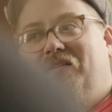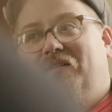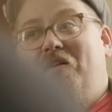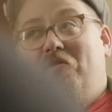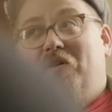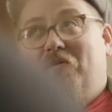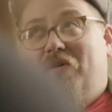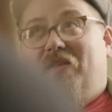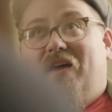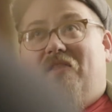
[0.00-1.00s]
you know, look at
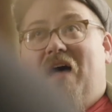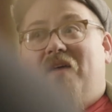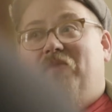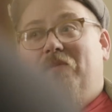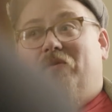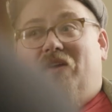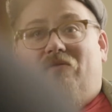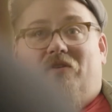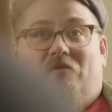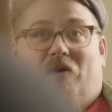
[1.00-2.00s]
what like a lot of people
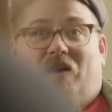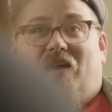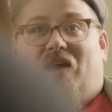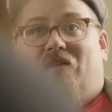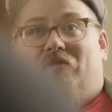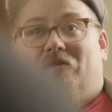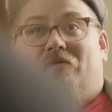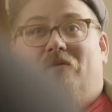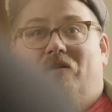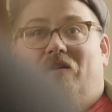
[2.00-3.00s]
giving you money gave
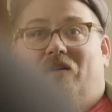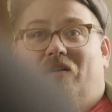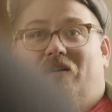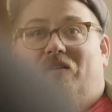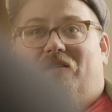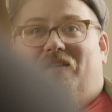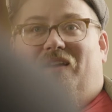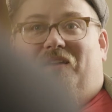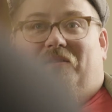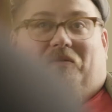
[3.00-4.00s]
you.
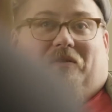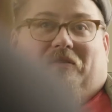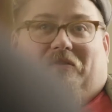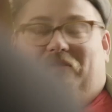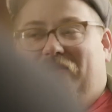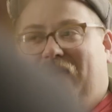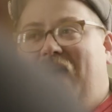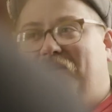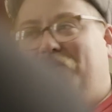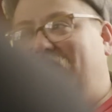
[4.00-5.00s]
Like, because,
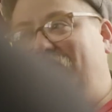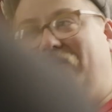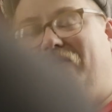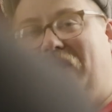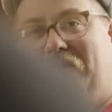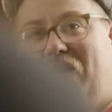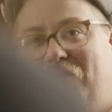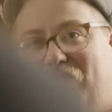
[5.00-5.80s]
yeah, your Yeezys didn't come